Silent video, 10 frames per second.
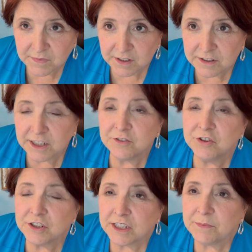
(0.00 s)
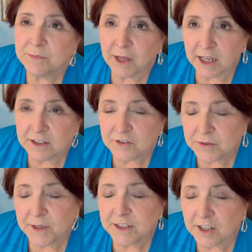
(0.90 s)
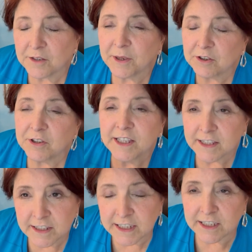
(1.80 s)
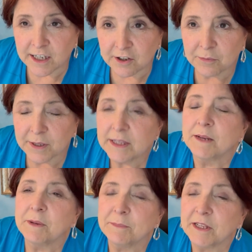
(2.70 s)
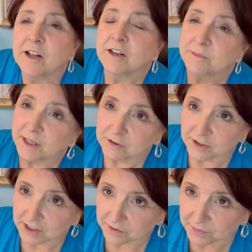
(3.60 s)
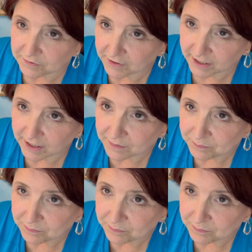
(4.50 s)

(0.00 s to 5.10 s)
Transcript: So just keep in mind if somebody's talking about going to the Lido, but they may be talking about going to the buffet